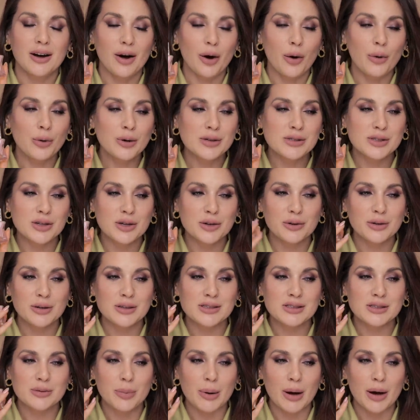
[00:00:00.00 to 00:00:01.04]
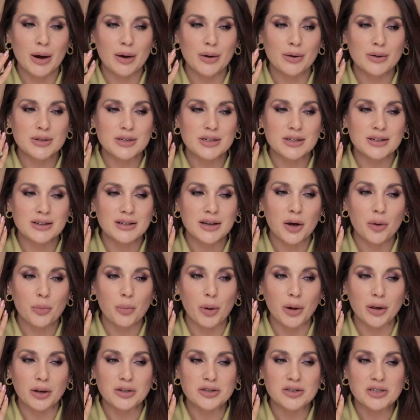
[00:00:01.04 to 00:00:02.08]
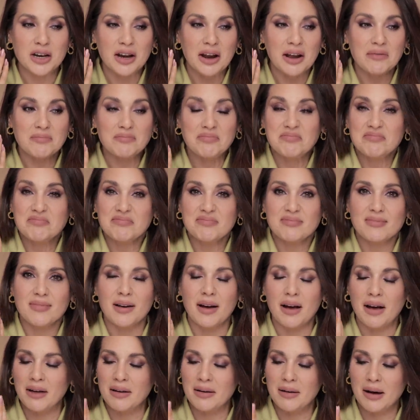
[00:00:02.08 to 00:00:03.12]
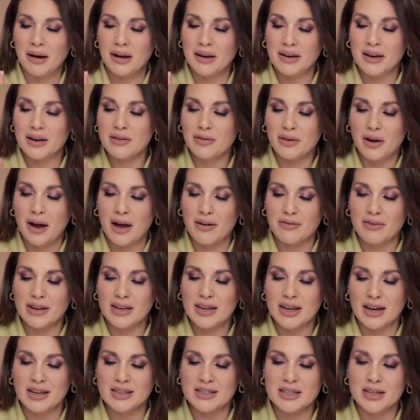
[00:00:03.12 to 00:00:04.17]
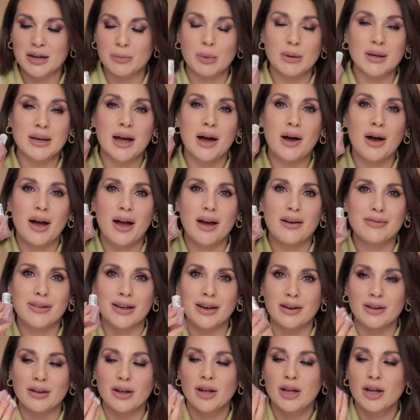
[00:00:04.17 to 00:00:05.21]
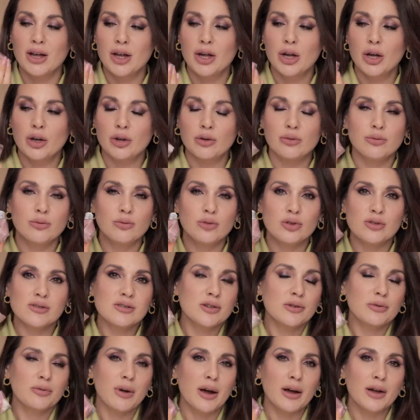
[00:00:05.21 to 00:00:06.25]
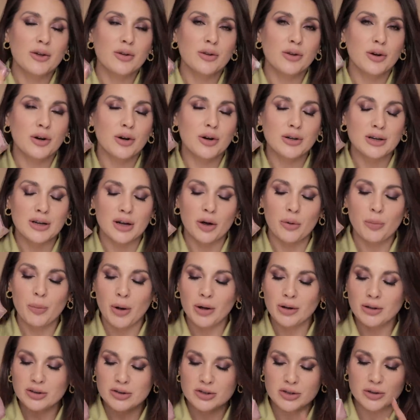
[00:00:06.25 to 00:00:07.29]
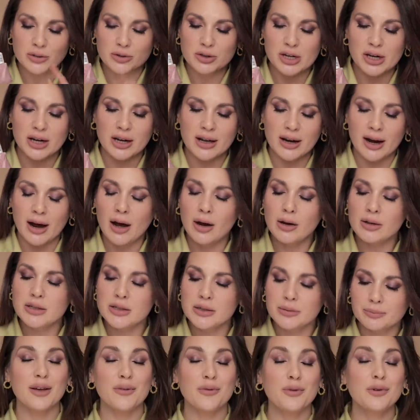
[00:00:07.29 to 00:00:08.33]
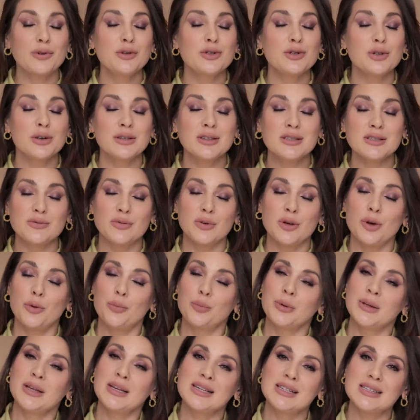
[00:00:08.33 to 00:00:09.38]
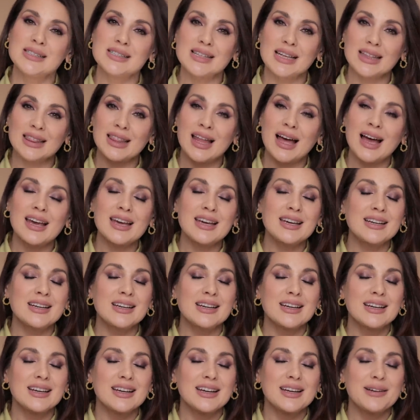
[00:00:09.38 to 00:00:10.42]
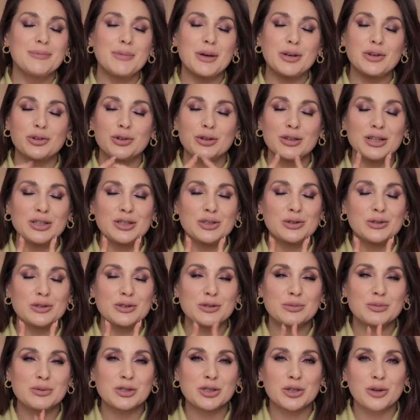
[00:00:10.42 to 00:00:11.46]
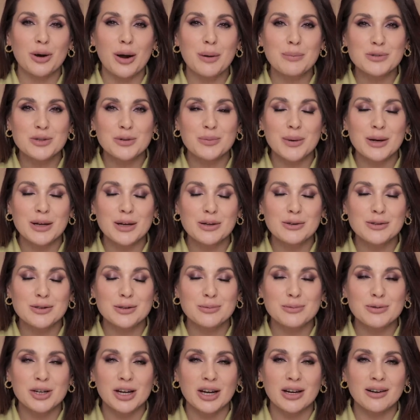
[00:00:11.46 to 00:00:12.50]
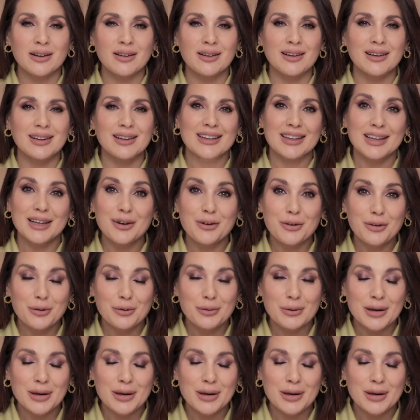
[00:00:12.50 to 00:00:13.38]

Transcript: always curious about nail polish, and I never have any idea, but now I have like just a regular nail polish, so check it out. If you enjoyed this video, please like, make sure that you subscribe to my YouTube channel, click on the